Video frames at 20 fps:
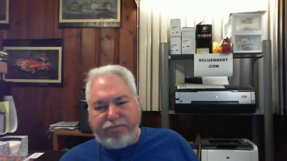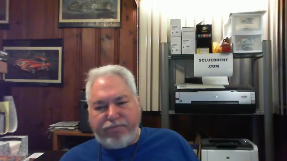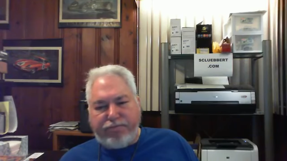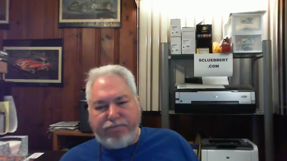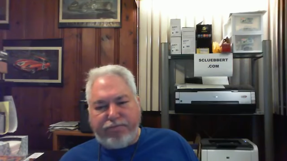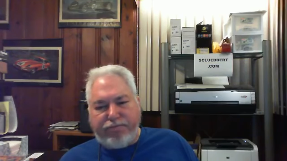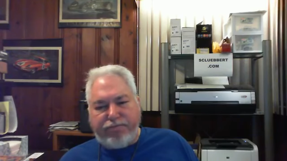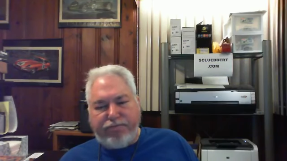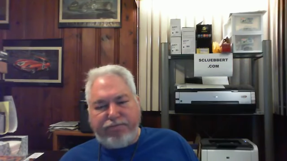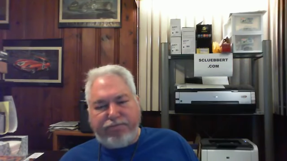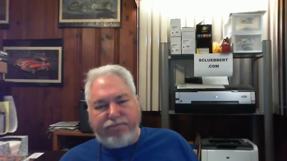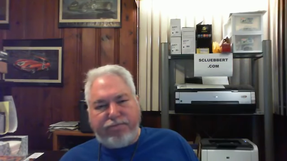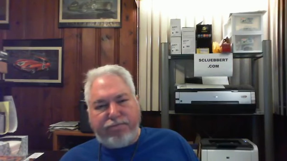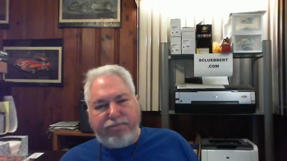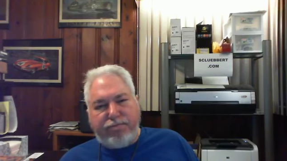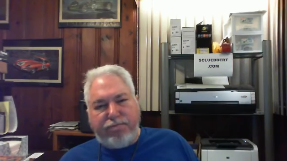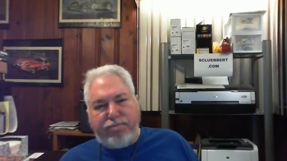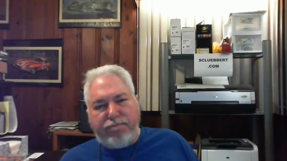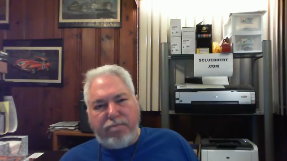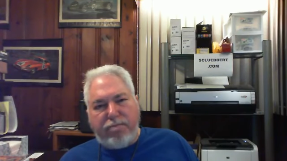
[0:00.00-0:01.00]

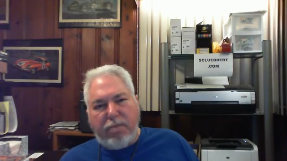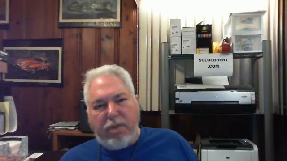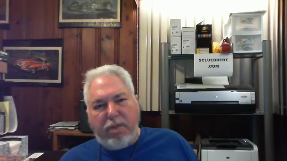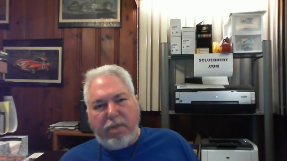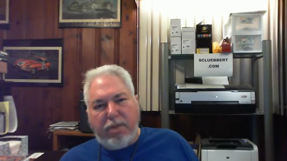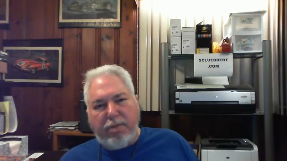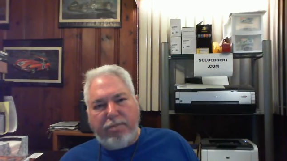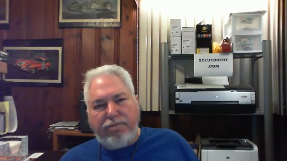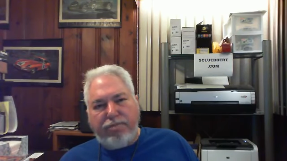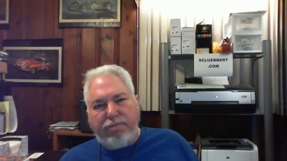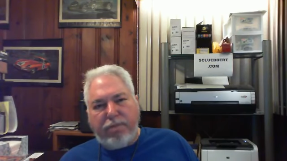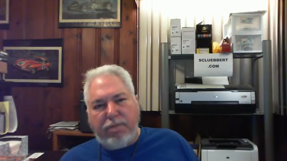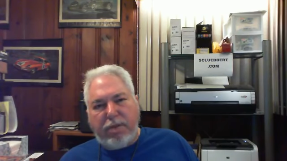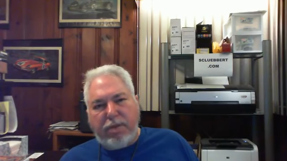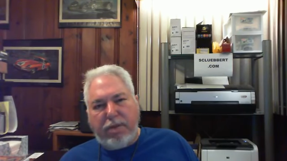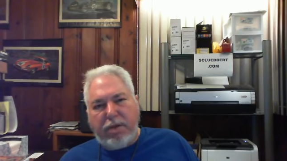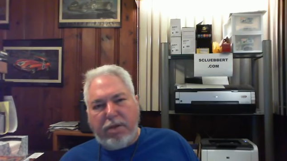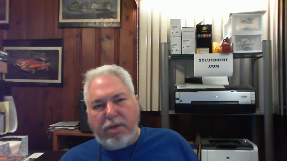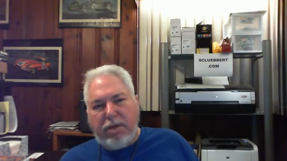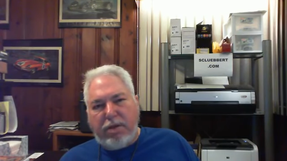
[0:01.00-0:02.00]
Nothing is said.